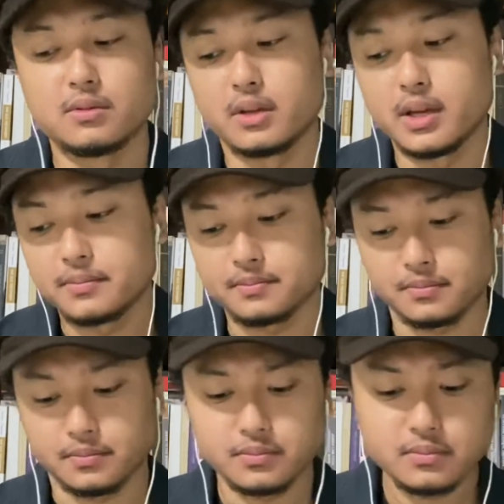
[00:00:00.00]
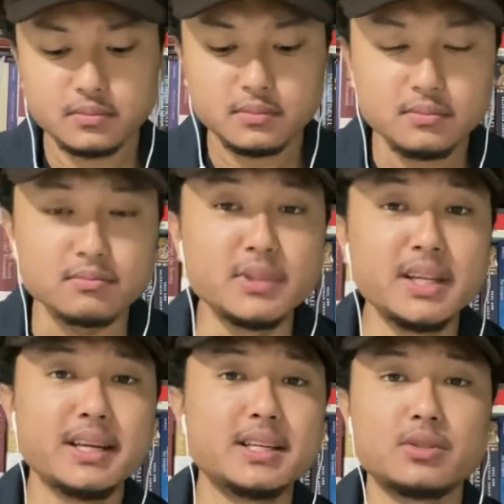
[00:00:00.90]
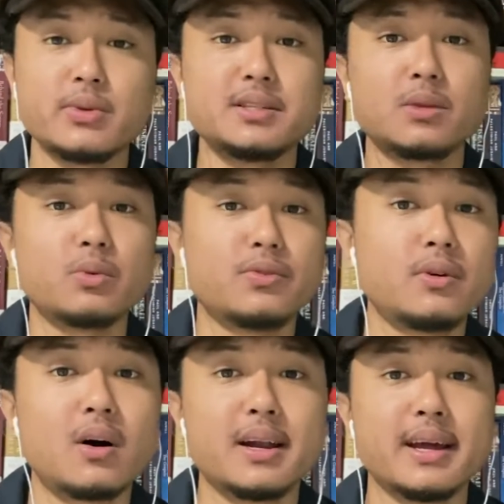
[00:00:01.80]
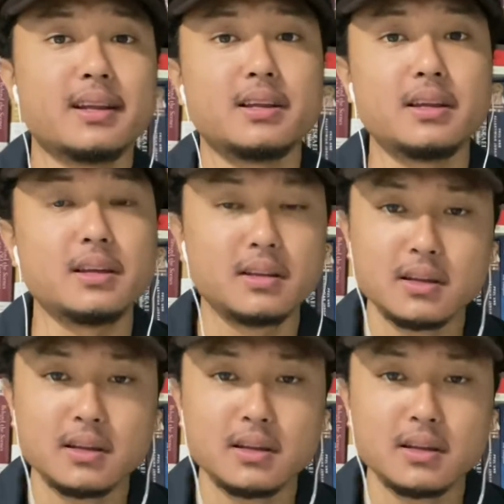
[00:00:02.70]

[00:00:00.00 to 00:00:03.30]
Okay, he wrestled with God and he